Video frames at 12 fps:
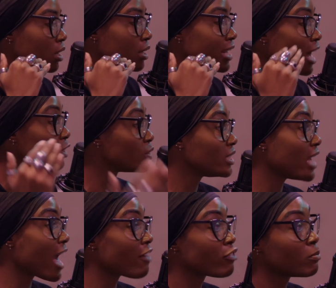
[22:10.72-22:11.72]
now you see
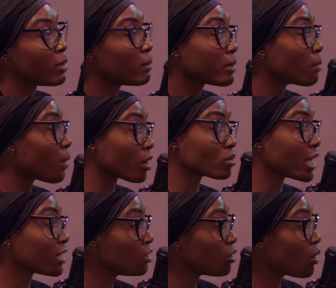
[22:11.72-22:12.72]
every babe can model.
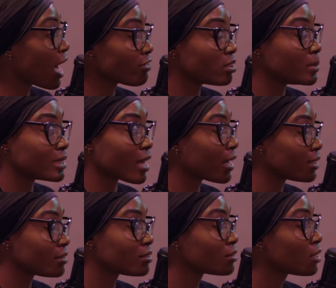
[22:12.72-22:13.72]
Like you don't have to be
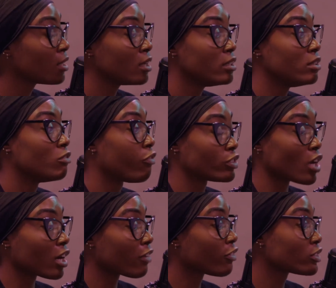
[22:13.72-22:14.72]
signed.
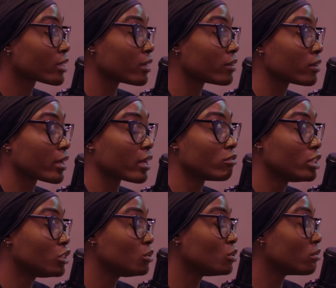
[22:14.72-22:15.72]
Photographers can
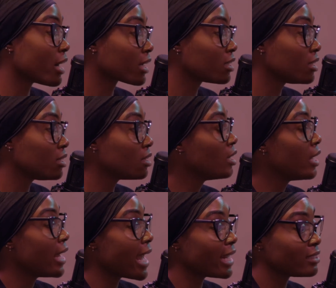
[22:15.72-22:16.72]
reach you directly.
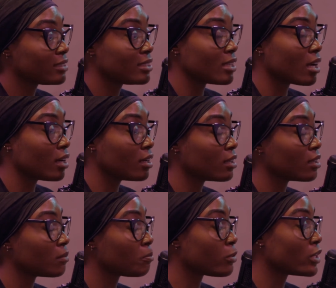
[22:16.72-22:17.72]
Agency
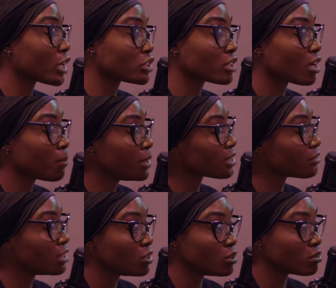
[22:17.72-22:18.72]
production companies can
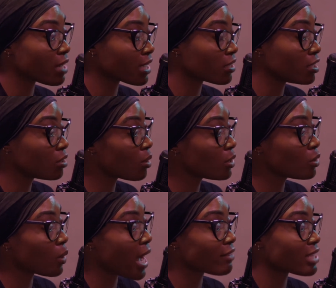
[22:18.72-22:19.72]
reach you directly. You
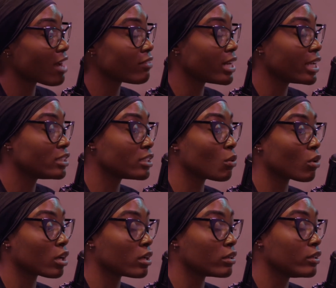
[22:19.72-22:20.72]
don't have to have an agent
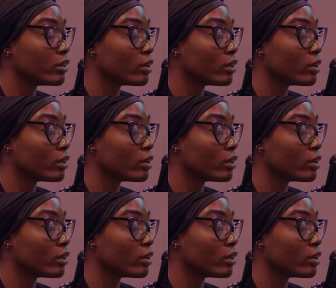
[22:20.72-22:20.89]
or,